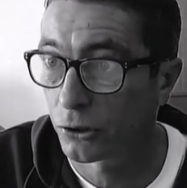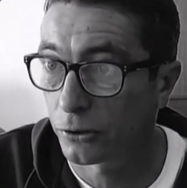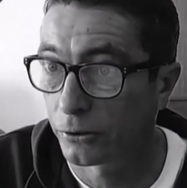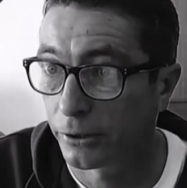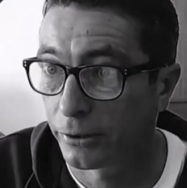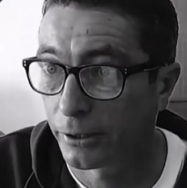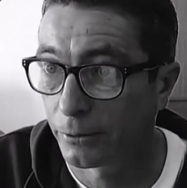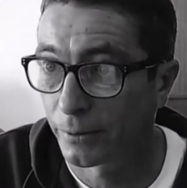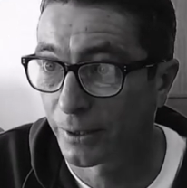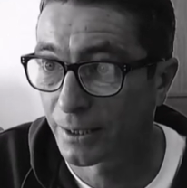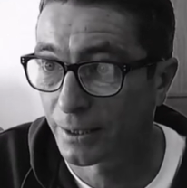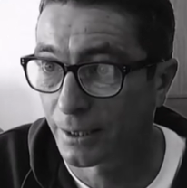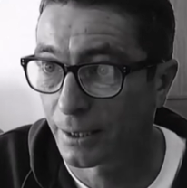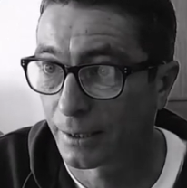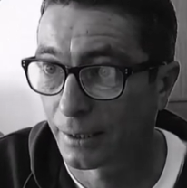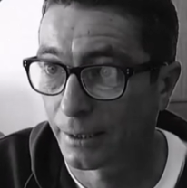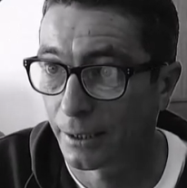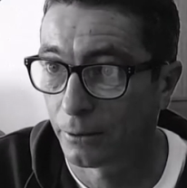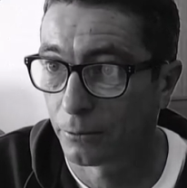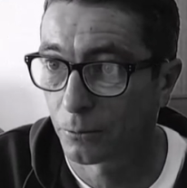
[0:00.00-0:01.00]
you now
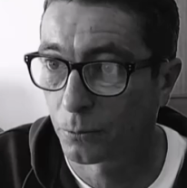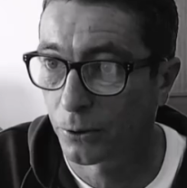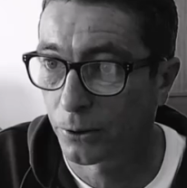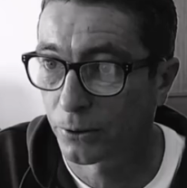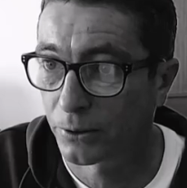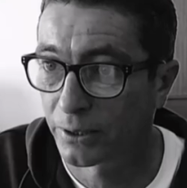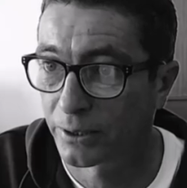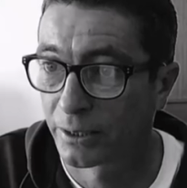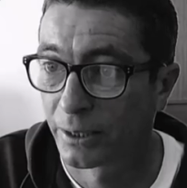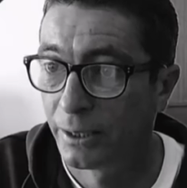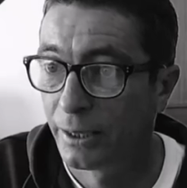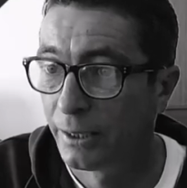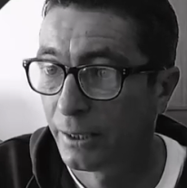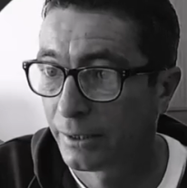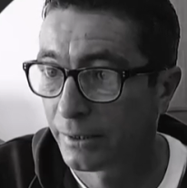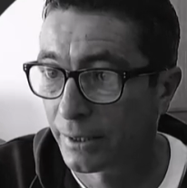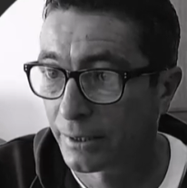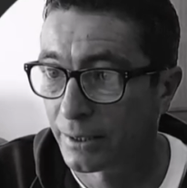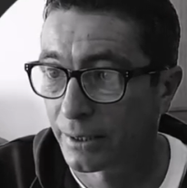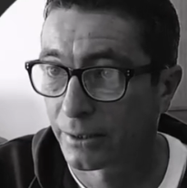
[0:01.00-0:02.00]
exactly how it works.
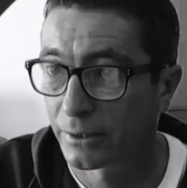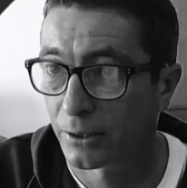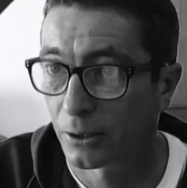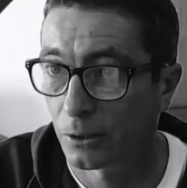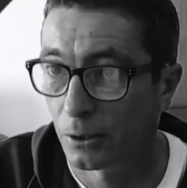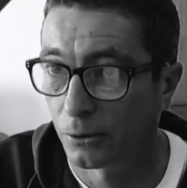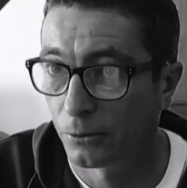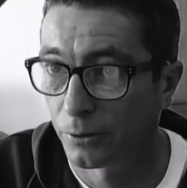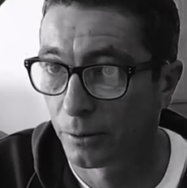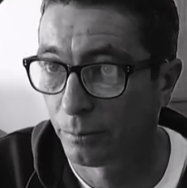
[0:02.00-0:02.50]
This is the current